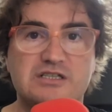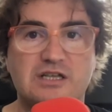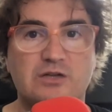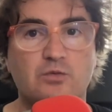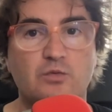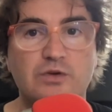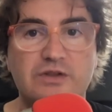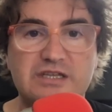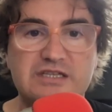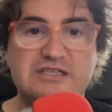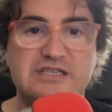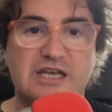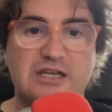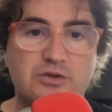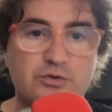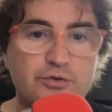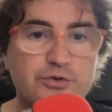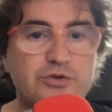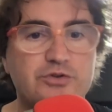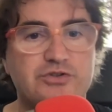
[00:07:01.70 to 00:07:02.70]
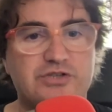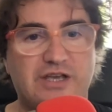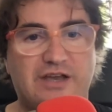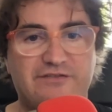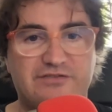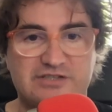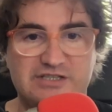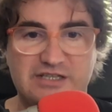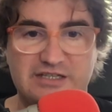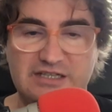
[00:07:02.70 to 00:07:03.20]
that we decide to use
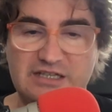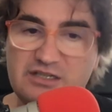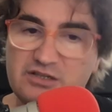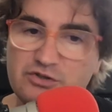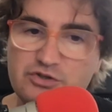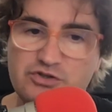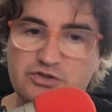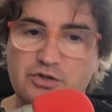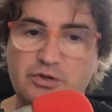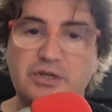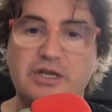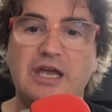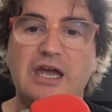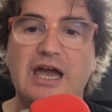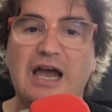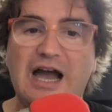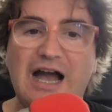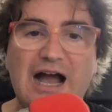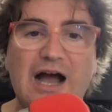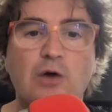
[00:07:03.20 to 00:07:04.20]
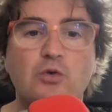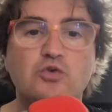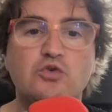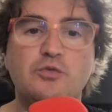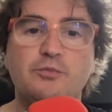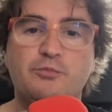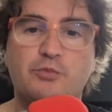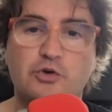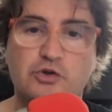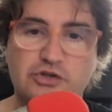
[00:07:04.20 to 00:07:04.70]
as an industry how
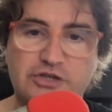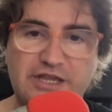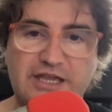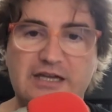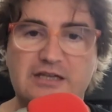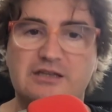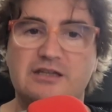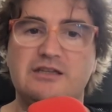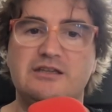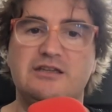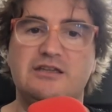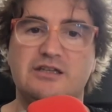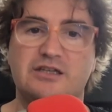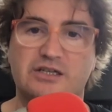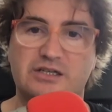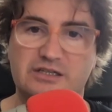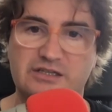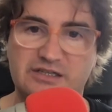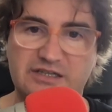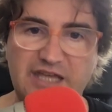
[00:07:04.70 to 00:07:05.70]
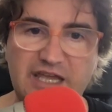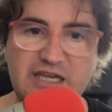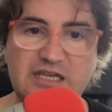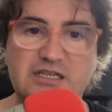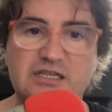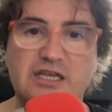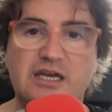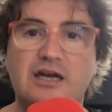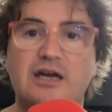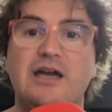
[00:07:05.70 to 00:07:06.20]
to protect the
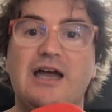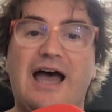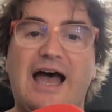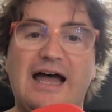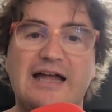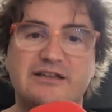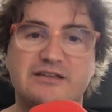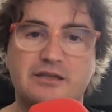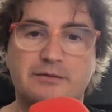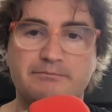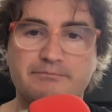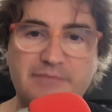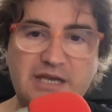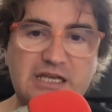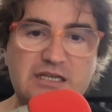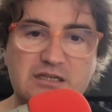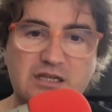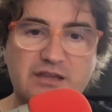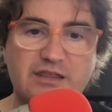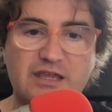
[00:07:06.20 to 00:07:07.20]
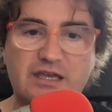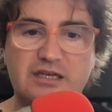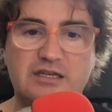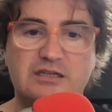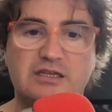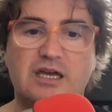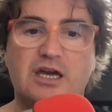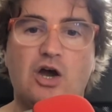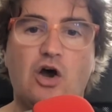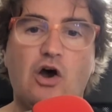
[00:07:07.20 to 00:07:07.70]
data and the
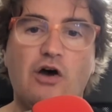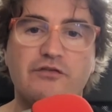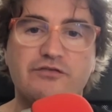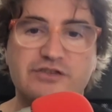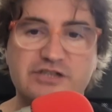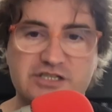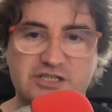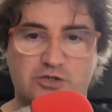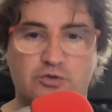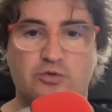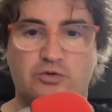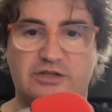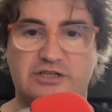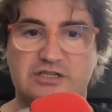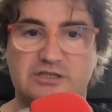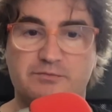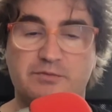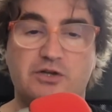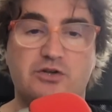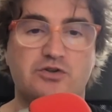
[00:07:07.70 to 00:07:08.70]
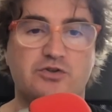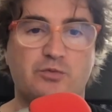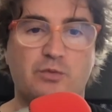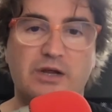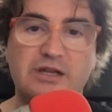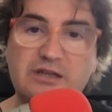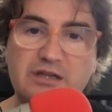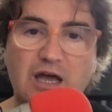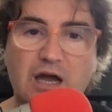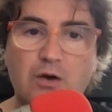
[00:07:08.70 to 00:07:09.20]
metadata of the students. Because
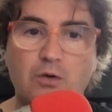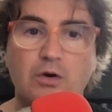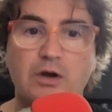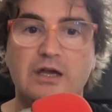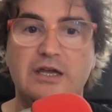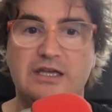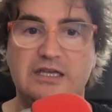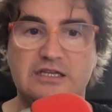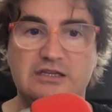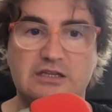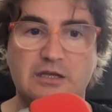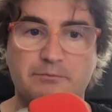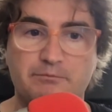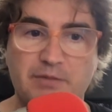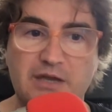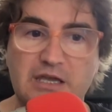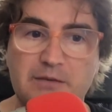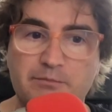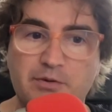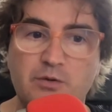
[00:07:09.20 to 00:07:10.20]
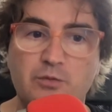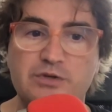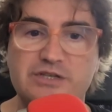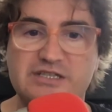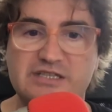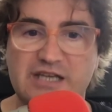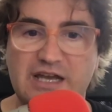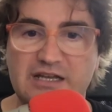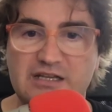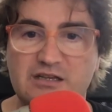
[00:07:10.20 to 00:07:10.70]
right now in the paper we
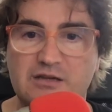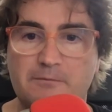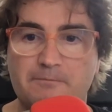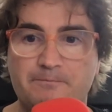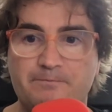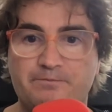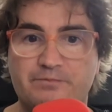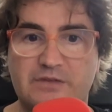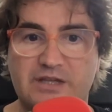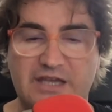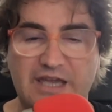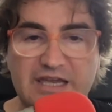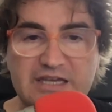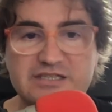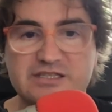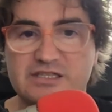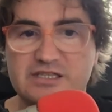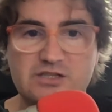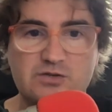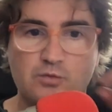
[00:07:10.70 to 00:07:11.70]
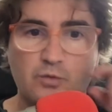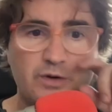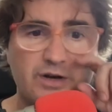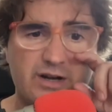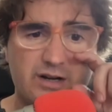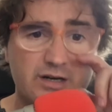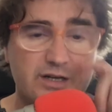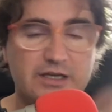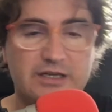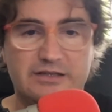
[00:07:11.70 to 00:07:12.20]
cite cases
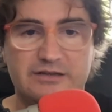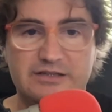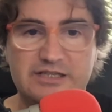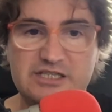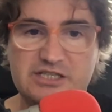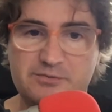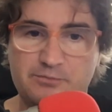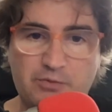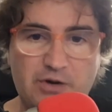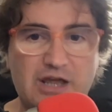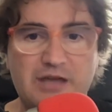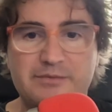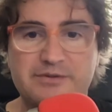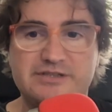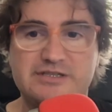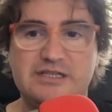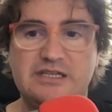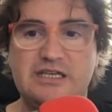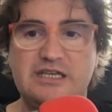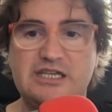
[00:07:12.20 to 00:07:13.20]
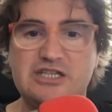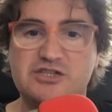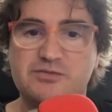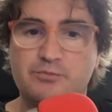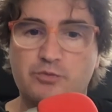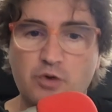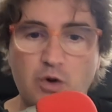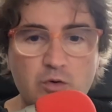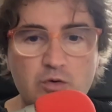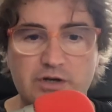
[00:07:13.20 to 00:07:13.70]
where this privacy is
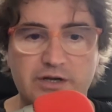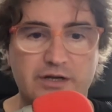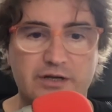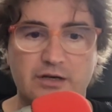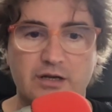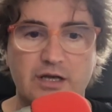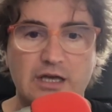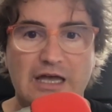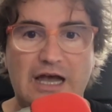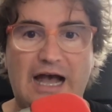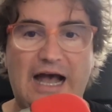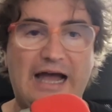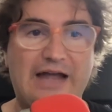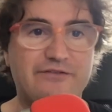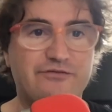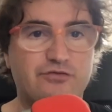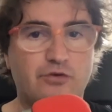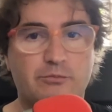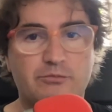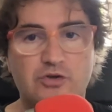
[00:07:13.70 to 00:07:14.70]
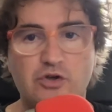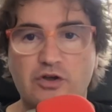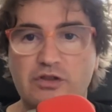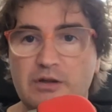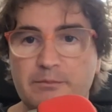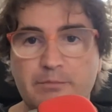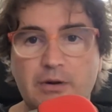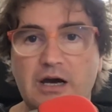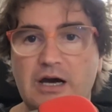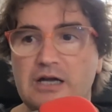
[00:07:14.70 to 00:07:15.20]
broken, and from the
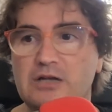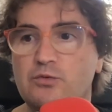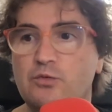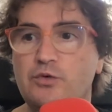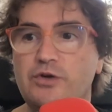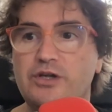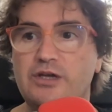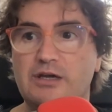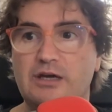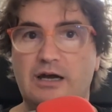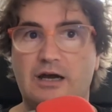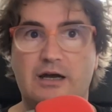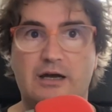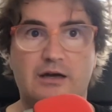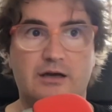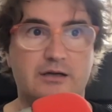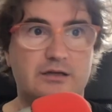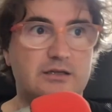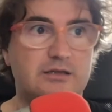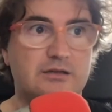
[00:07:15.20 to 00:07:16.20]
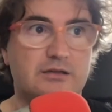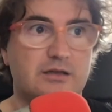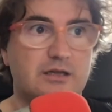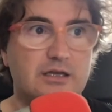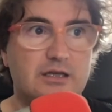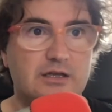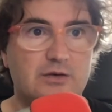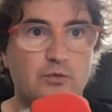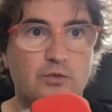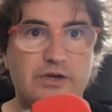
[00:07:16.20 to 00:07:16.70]
other part we
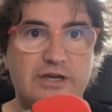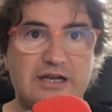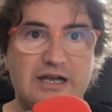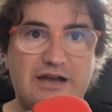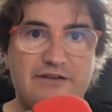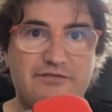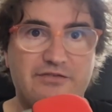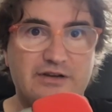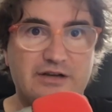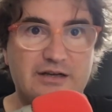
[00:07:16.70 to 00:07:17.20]
have